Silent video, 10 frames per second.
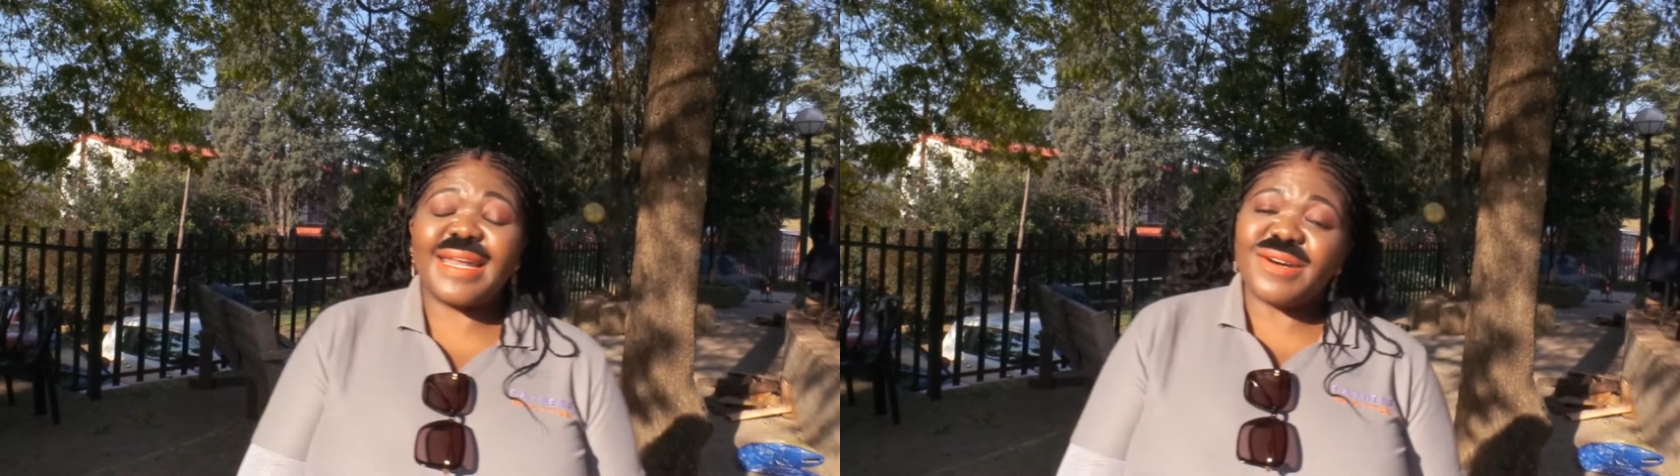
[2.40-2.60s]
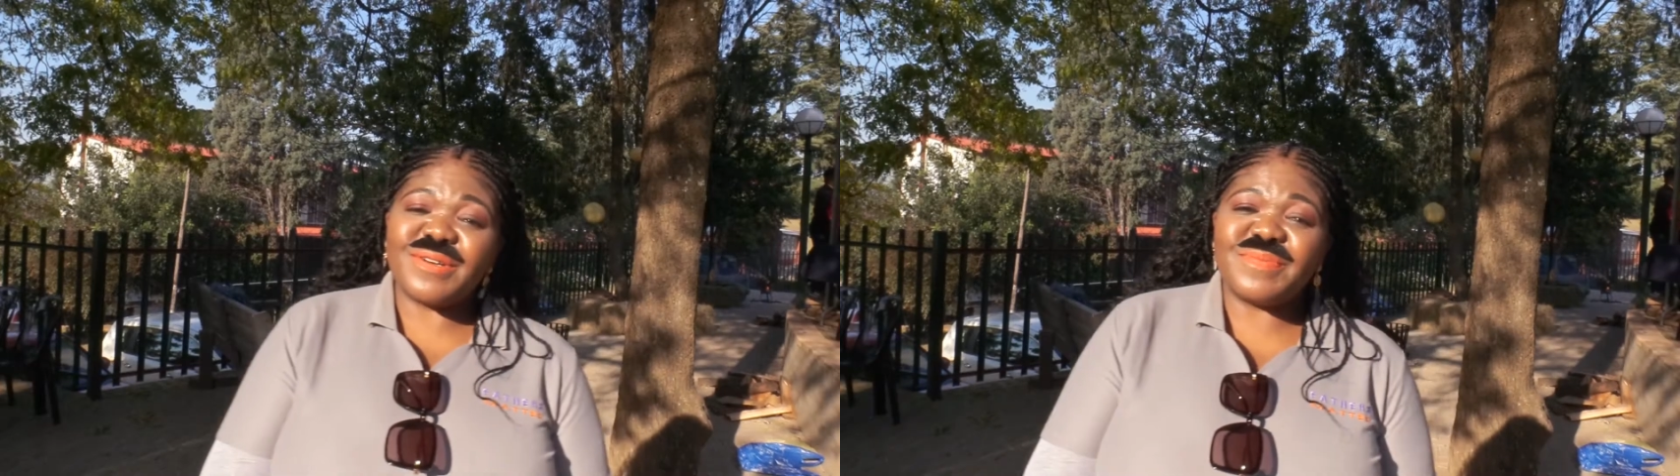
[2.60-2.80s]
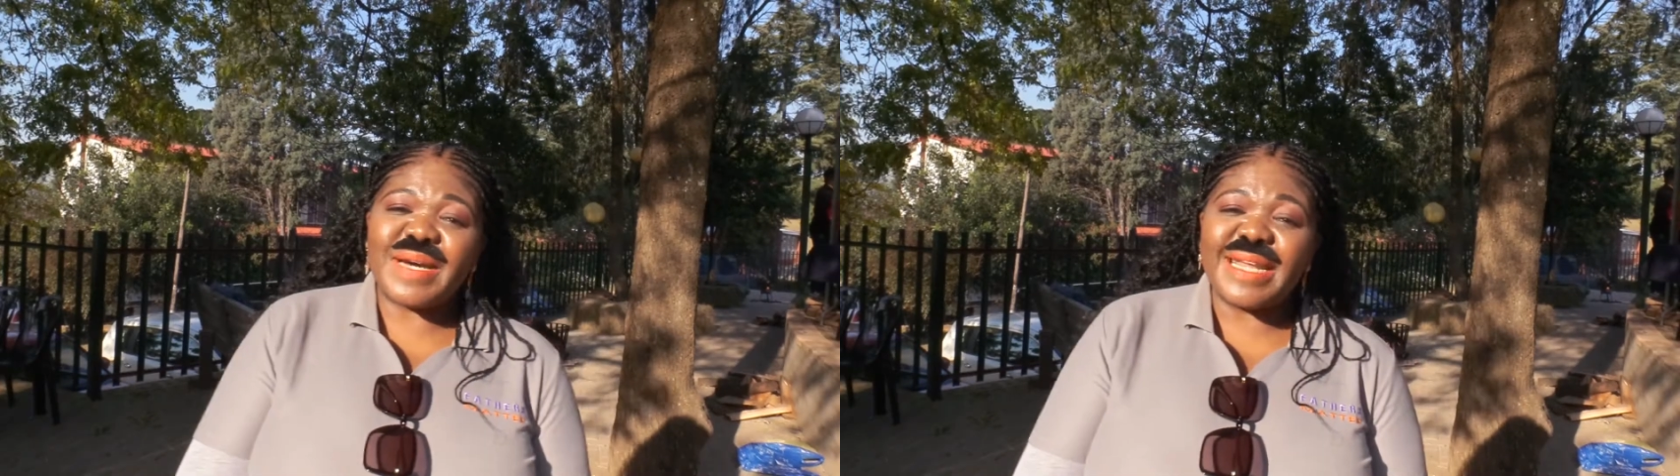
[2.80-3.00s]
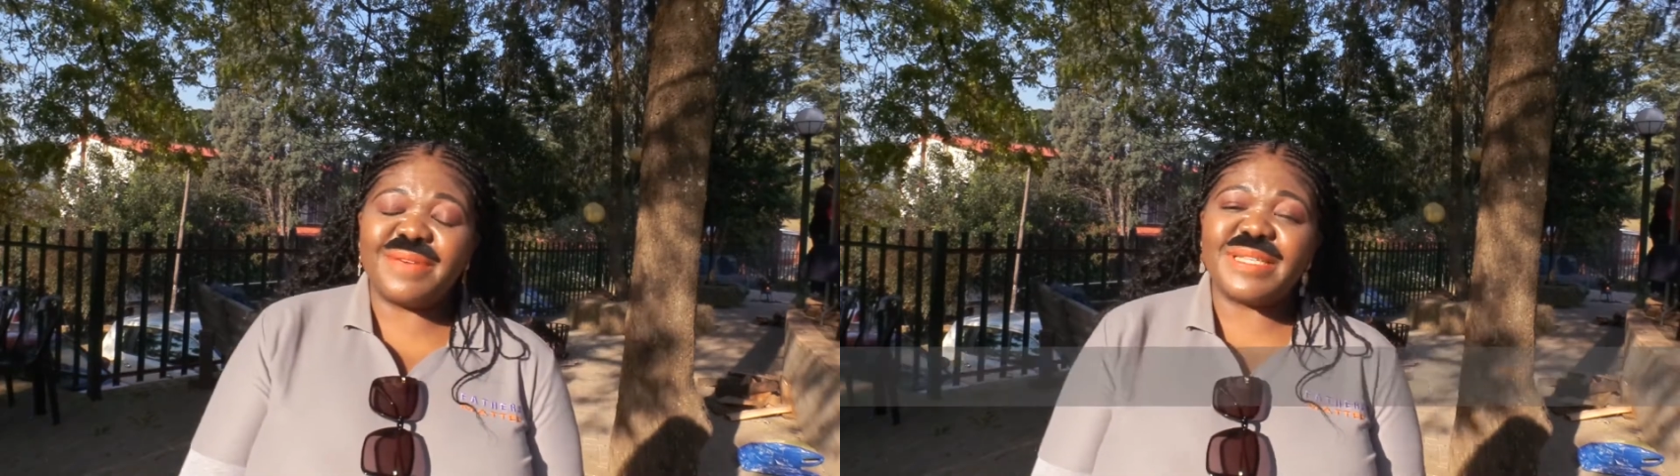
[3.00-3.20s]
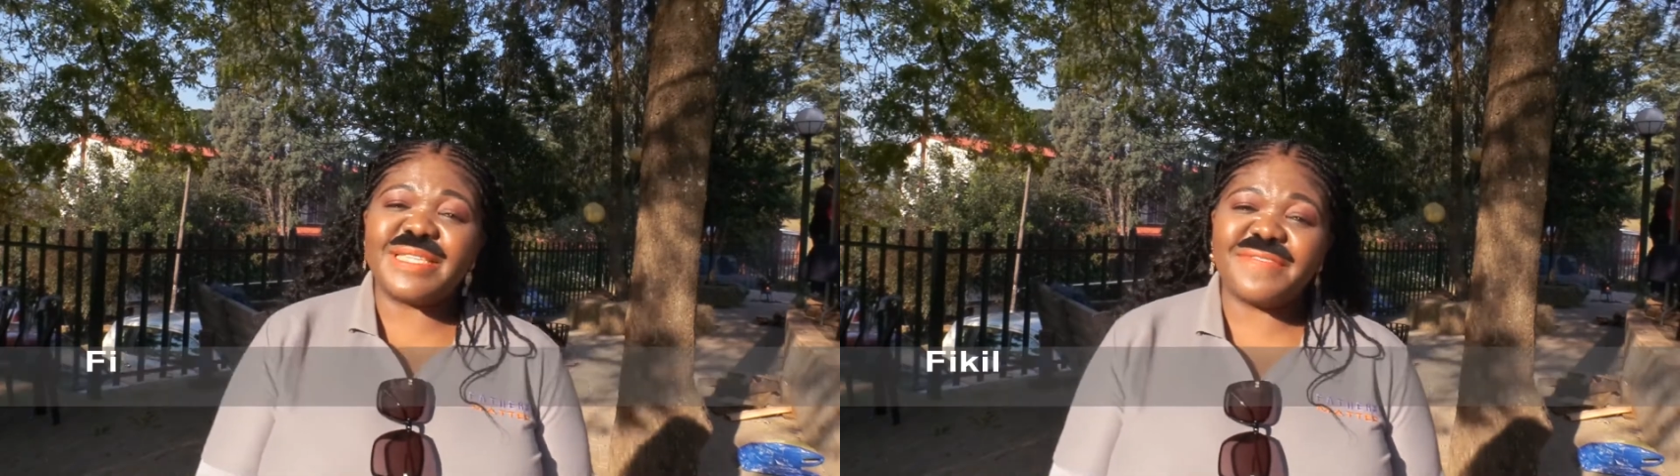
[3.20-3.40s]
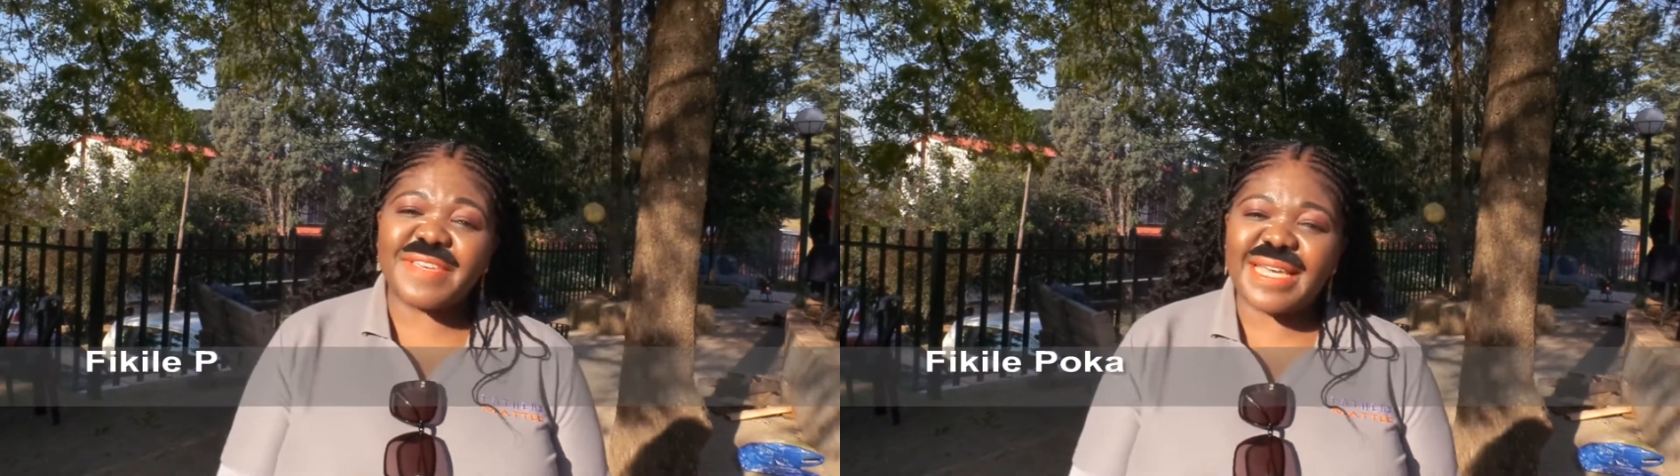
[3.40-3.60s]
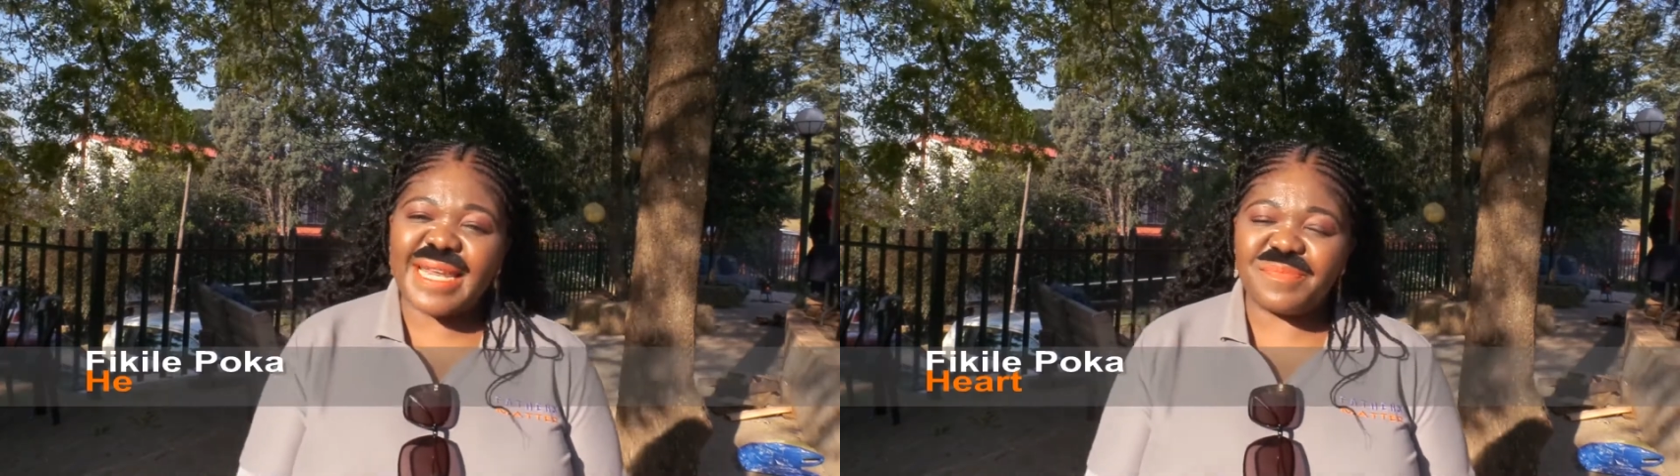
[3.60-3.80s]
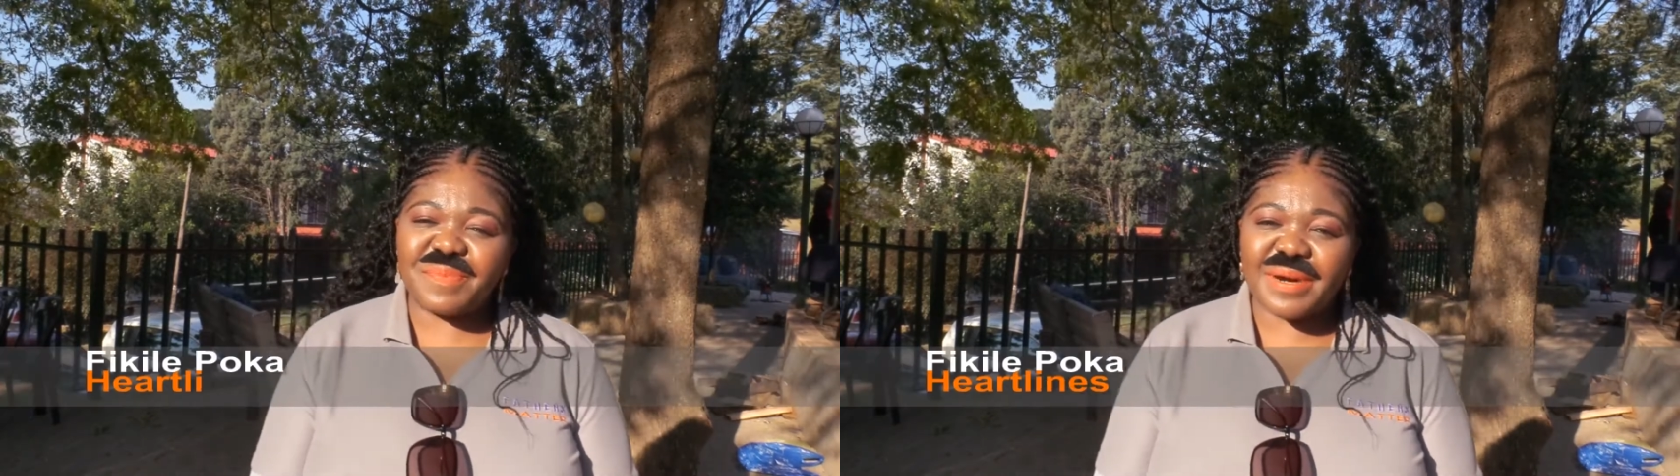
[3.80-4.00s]
Hello, my name is
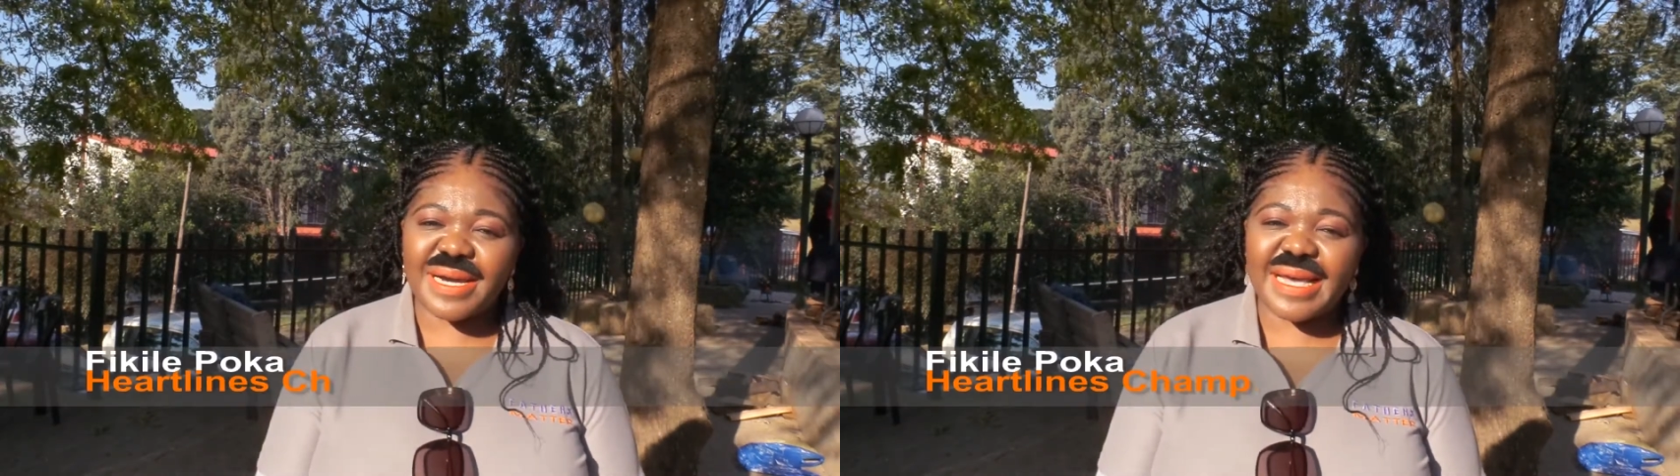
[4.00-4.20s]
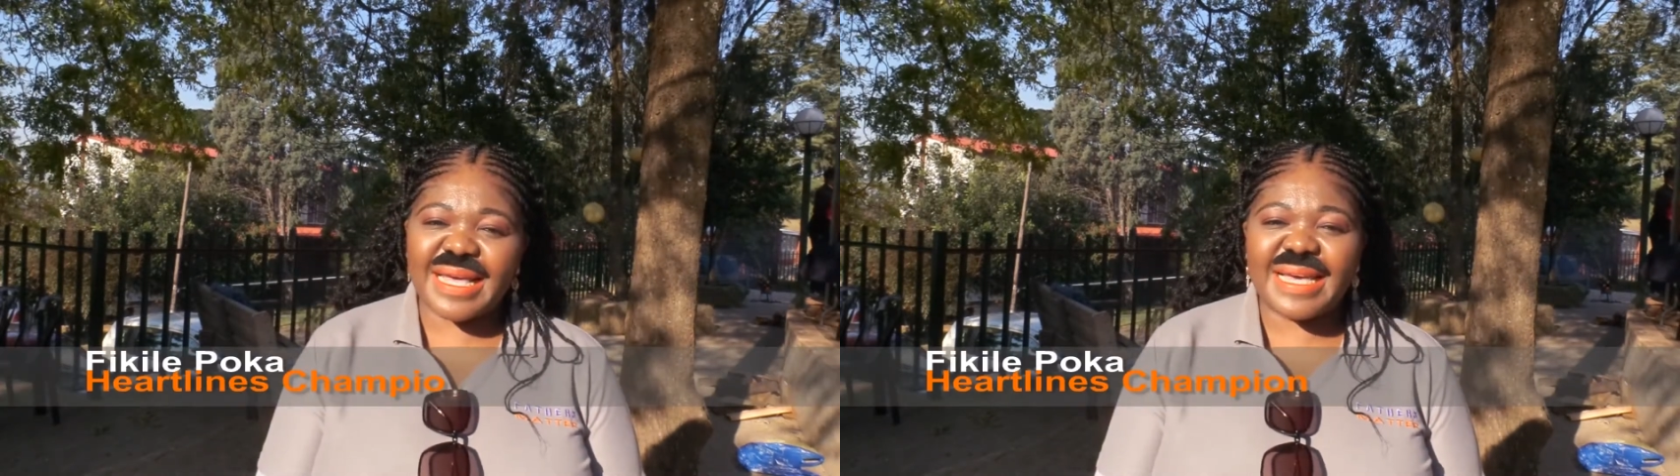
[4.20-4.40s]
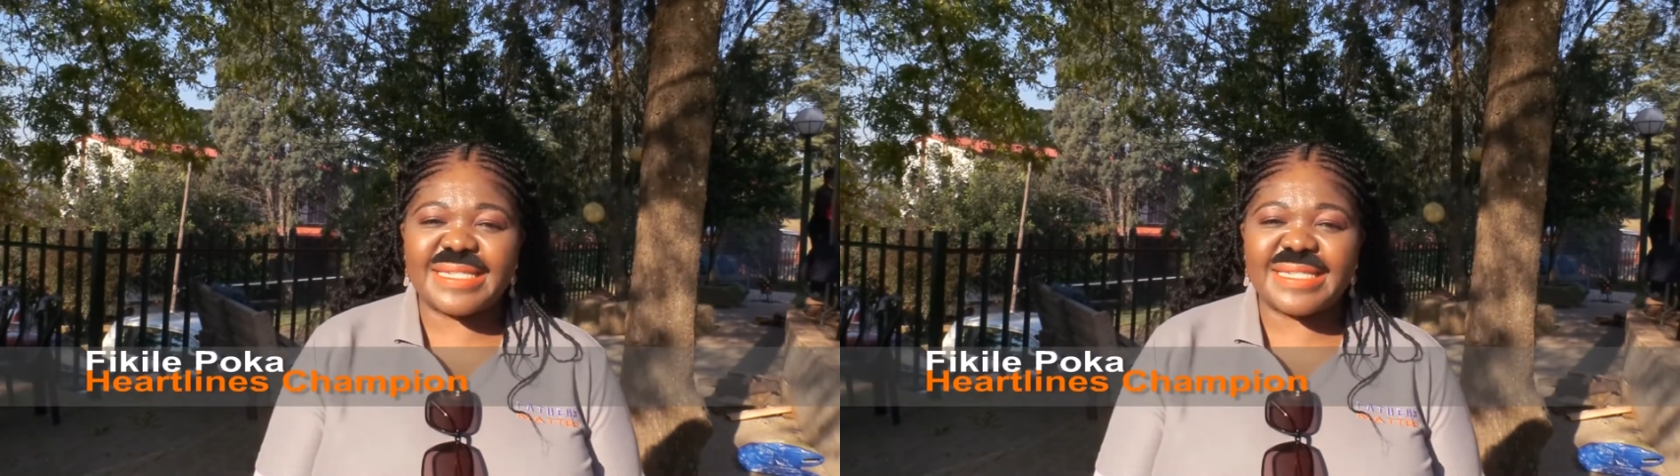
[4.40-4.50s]
Figi Boga,